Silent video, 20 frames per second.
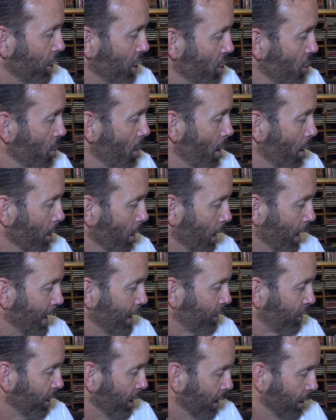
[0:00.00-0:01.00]
you or
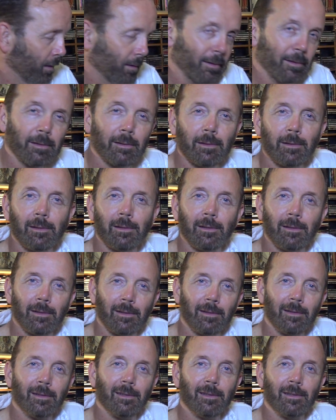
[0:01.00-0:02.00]
Alexa?
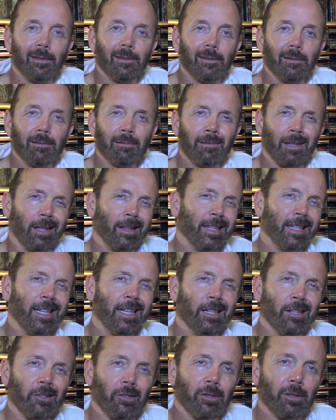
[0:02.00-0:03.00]
I think
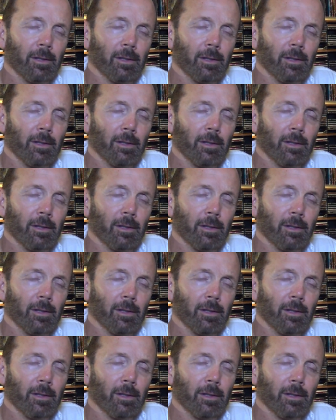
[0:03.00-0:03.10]
he is.